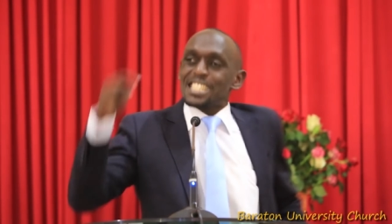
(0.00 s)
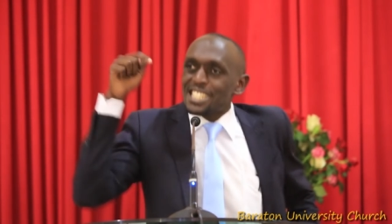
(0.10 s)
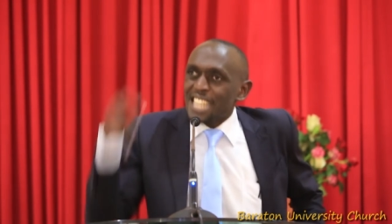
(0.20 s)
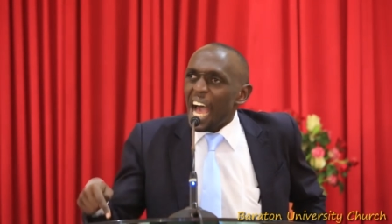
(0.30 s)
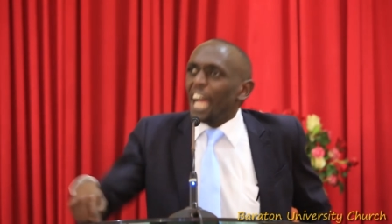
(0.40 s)

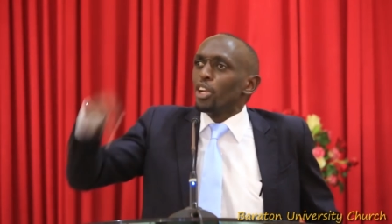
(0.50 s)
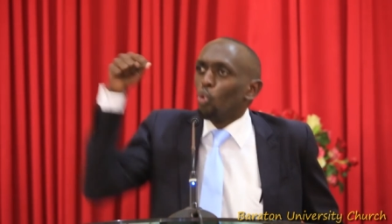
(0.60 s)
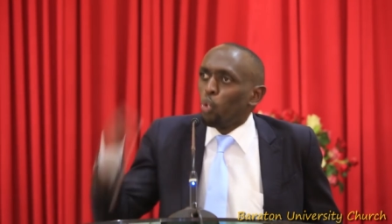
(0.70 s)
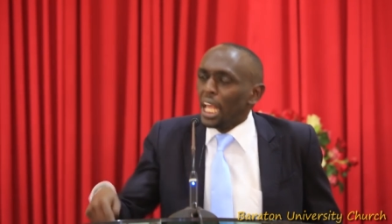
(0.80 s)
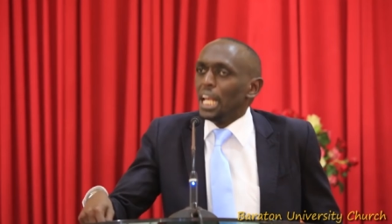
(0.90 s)
stand
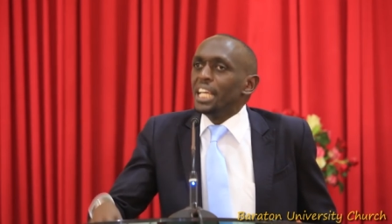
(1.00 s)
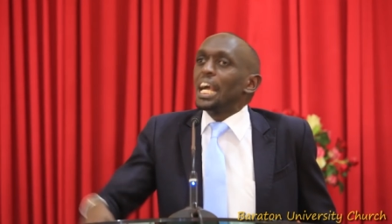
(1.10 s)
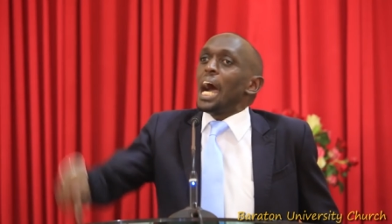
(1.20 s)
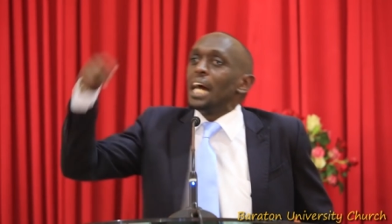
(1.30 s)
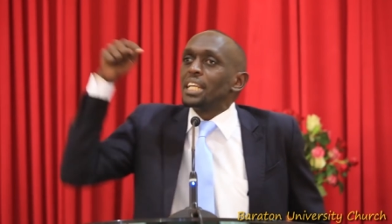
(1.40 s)

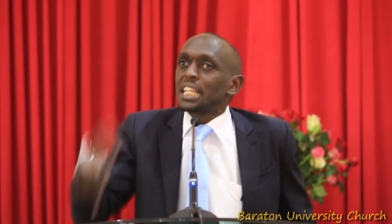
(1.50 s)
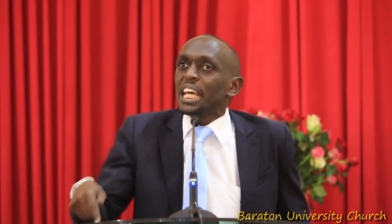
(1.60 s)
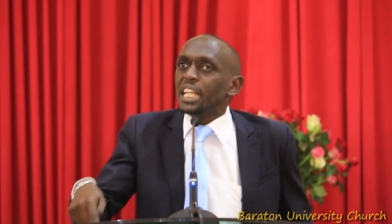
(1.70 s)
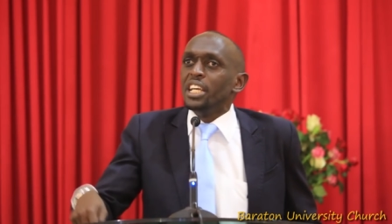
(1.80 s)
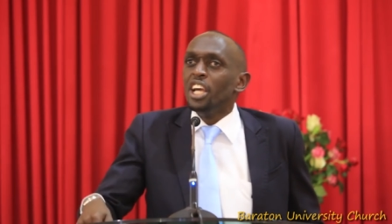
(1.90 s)
willing and
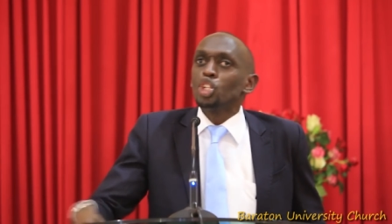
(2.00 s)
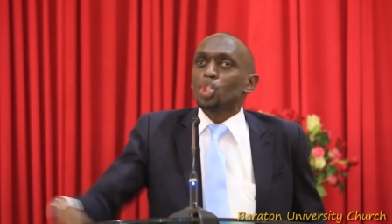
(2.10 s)
ready